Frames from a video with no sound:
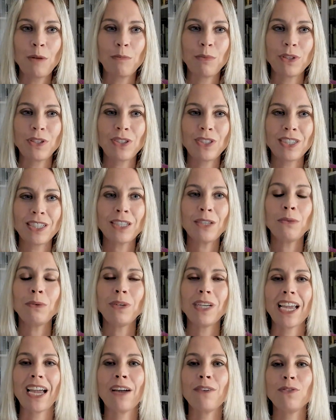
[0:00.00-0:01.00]
but still
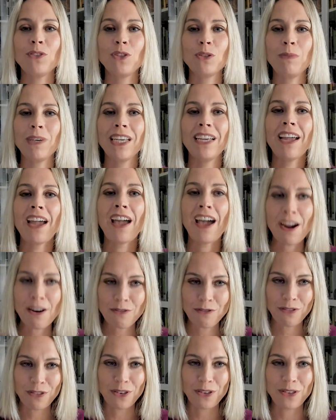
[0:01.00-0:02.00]
we have to be
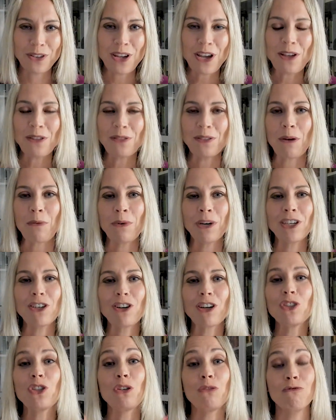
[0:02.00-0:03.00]
careful that we're
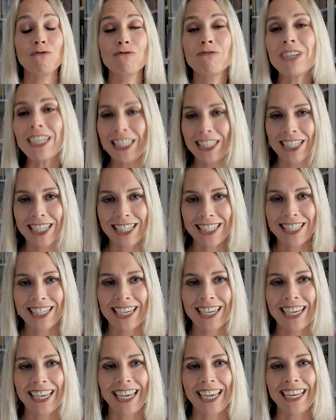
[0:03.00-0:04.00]
not too rigid
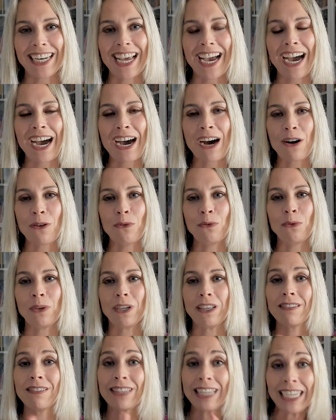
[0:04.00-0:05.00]
in how we
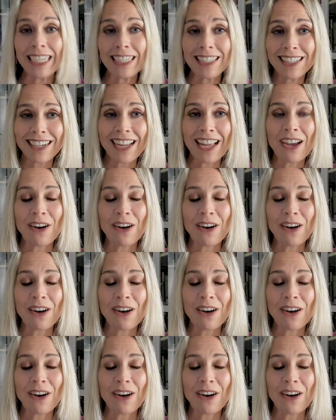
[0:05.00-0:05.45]
think